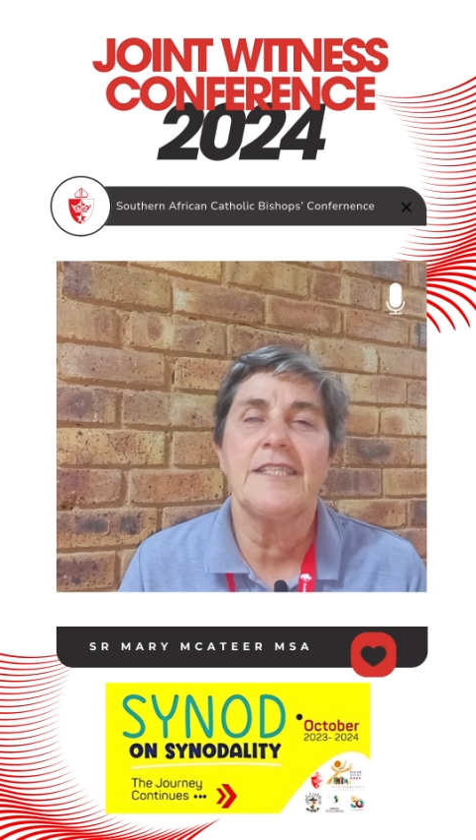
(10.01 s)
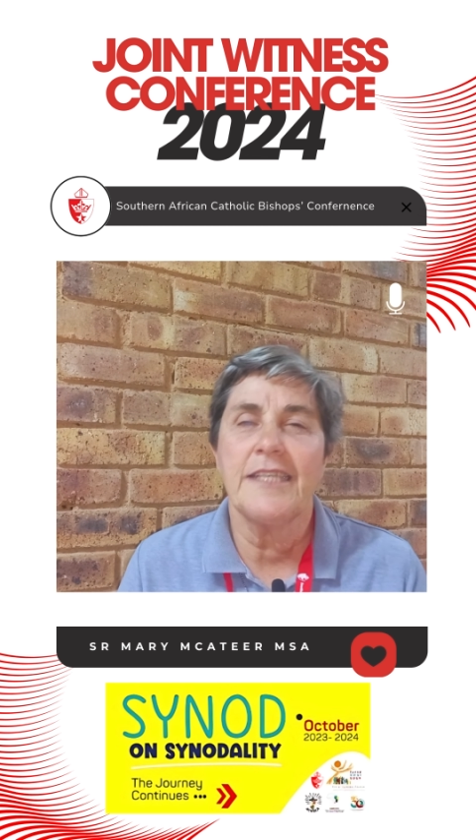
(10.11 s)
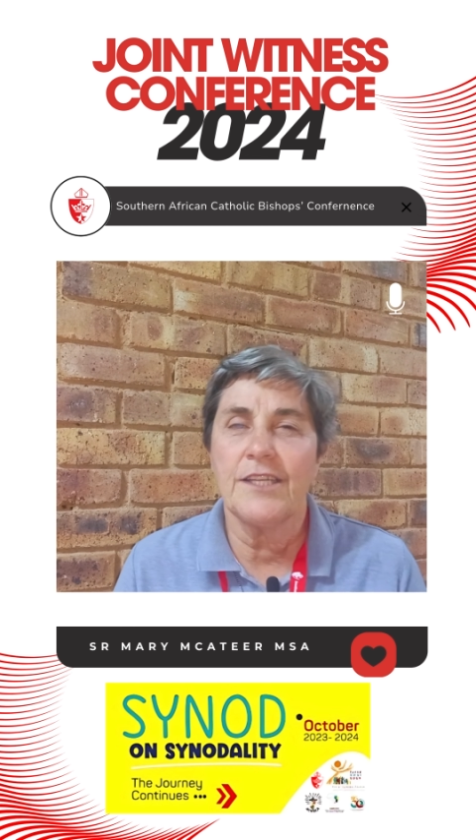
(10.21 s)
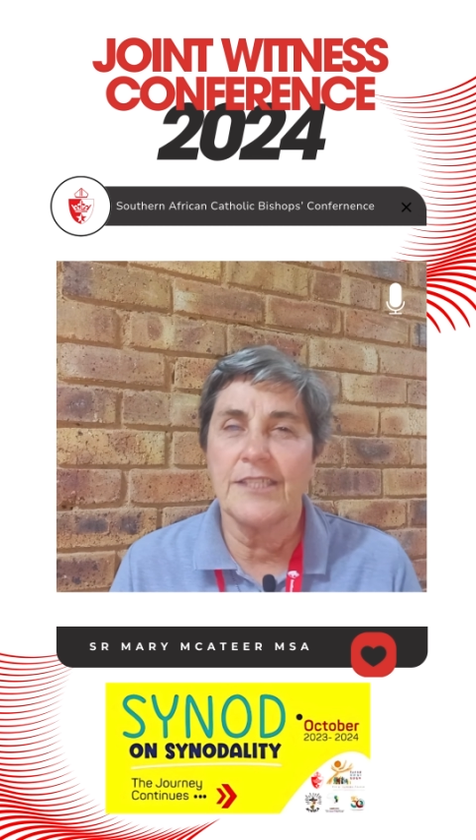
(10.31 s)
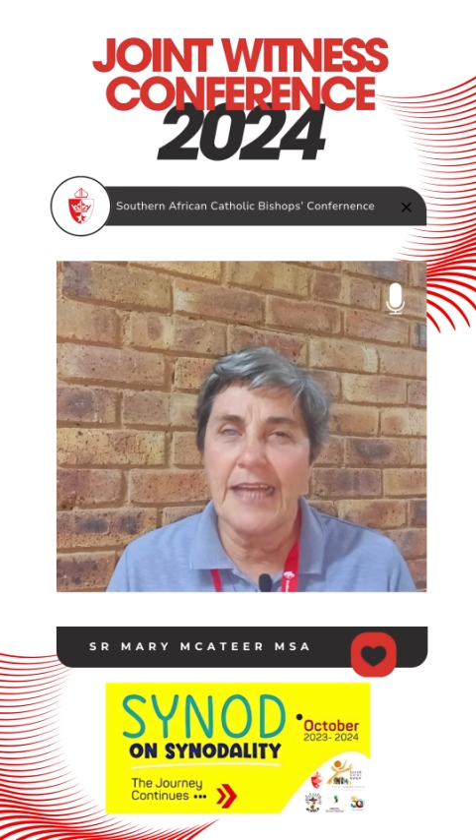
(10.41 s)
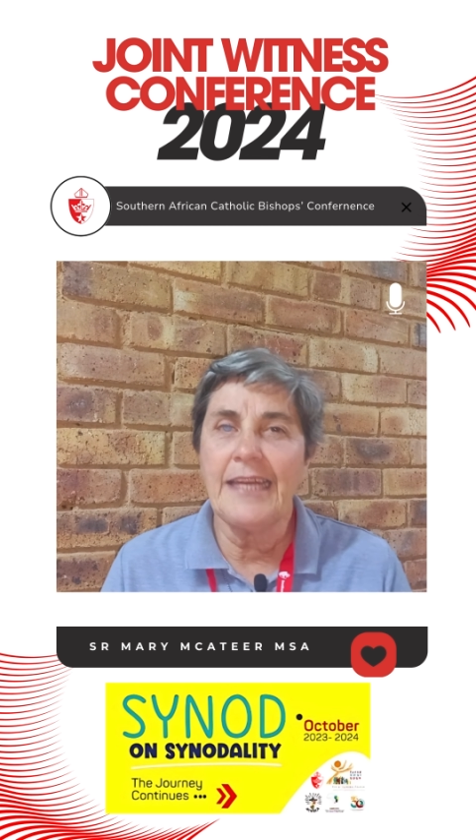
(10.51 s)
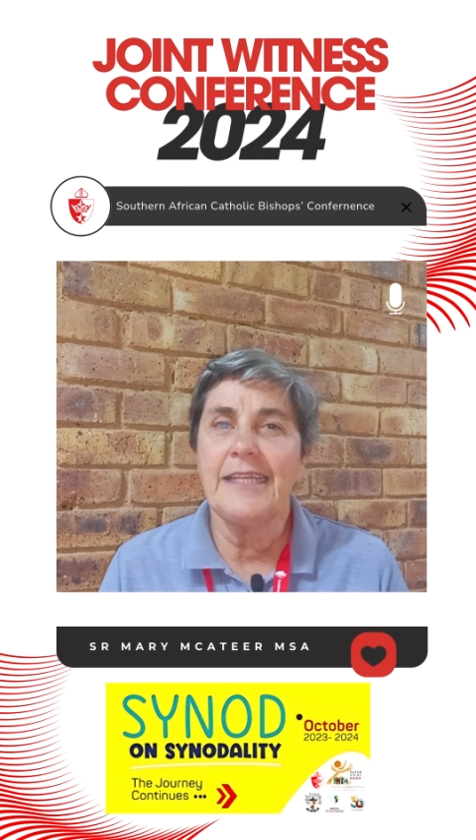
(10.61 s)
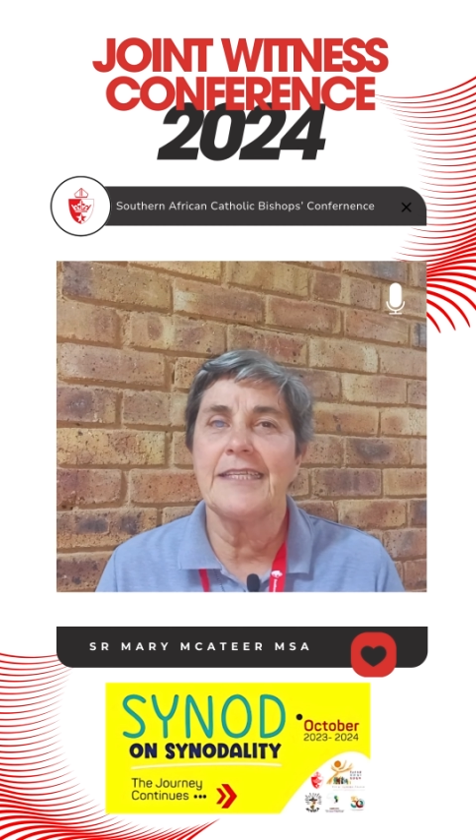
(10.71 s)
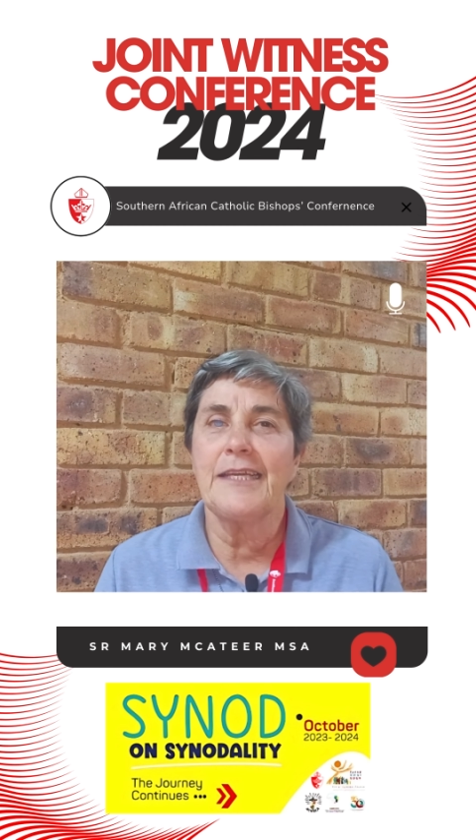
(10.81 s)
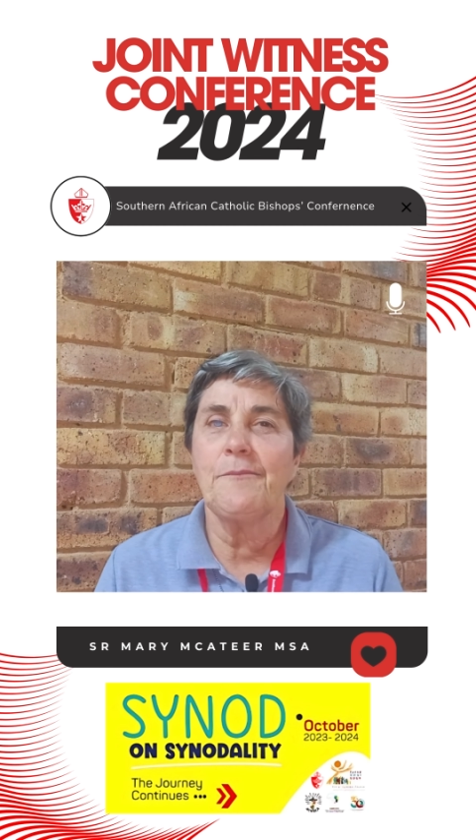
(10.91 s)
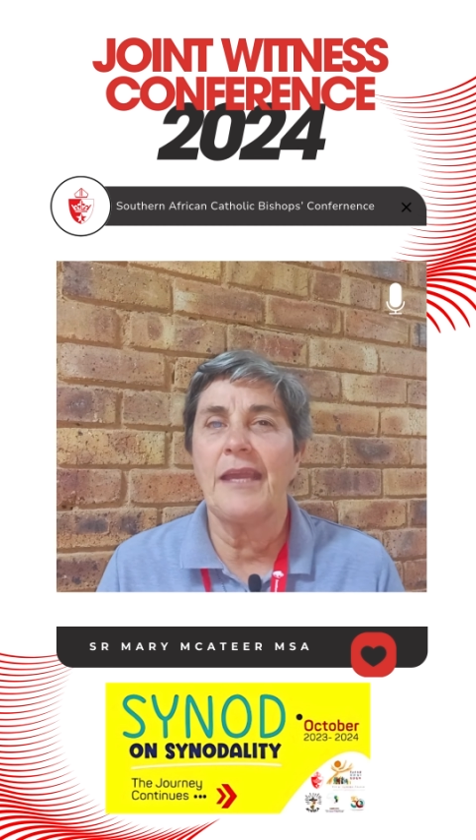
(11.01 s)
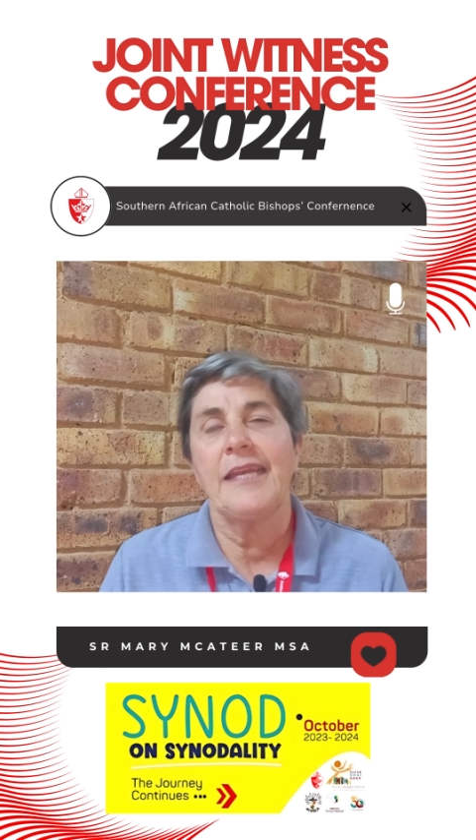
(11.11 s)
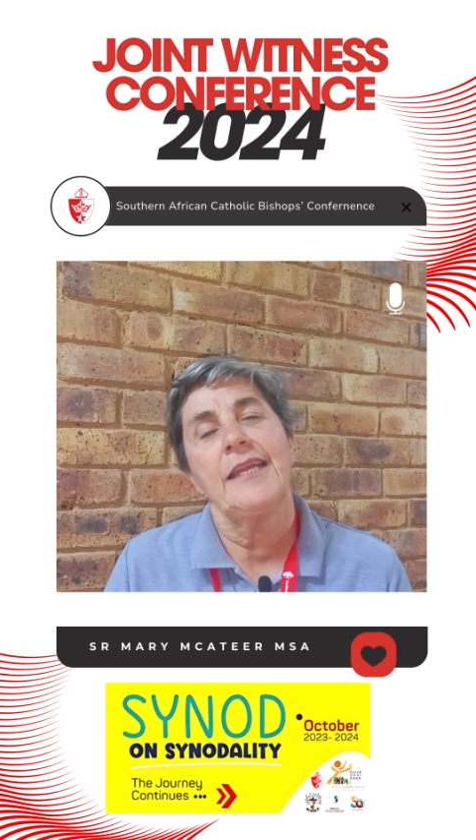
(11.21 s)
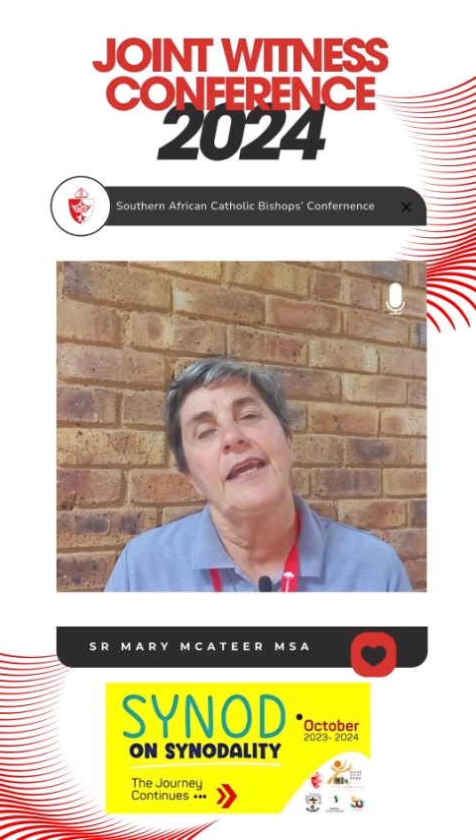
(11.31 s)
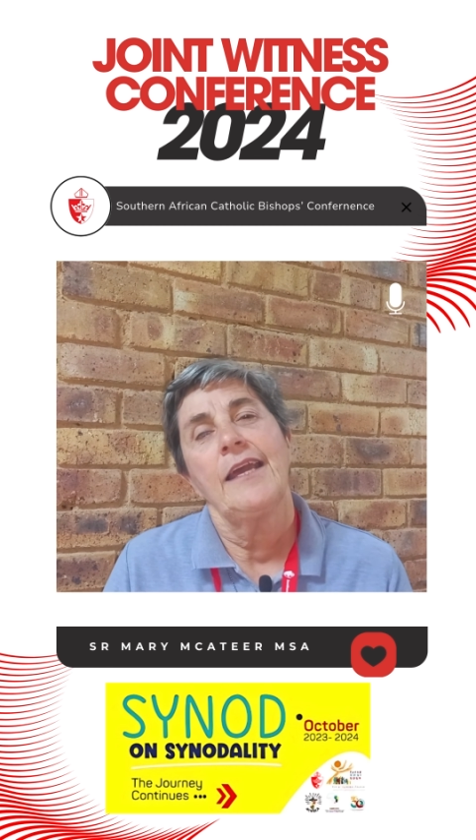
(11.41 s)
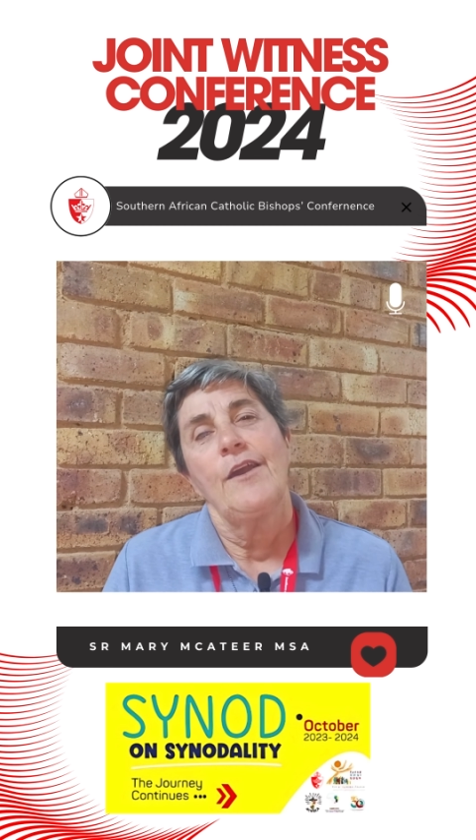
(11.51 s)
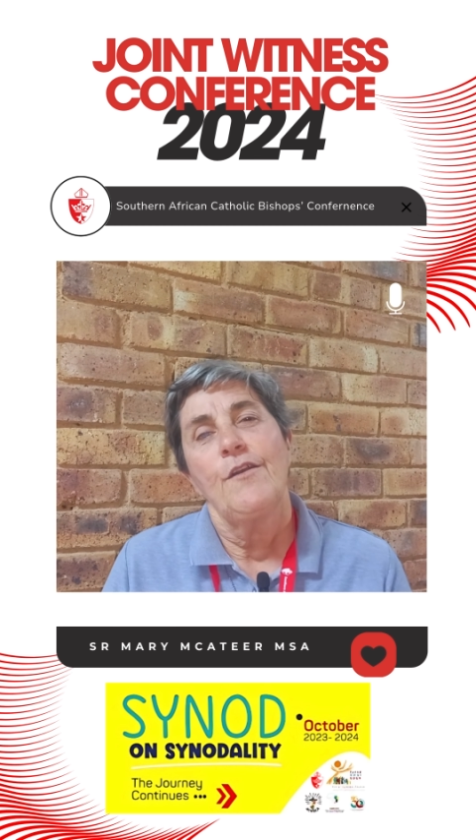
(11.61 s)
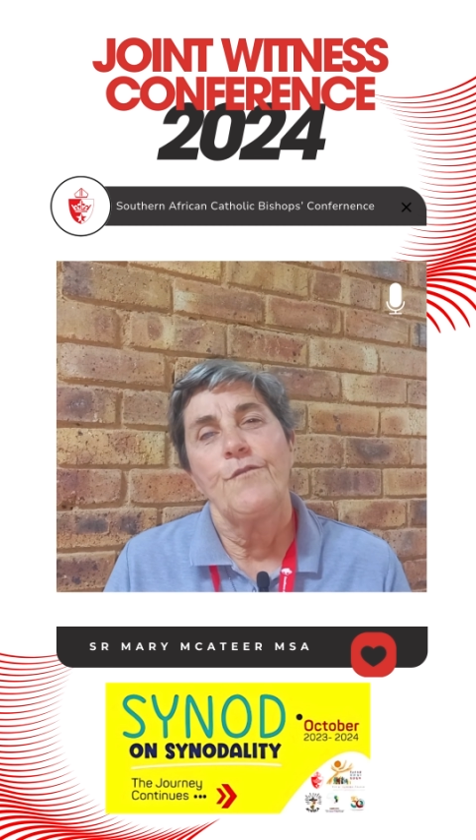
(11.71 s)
synodality mean?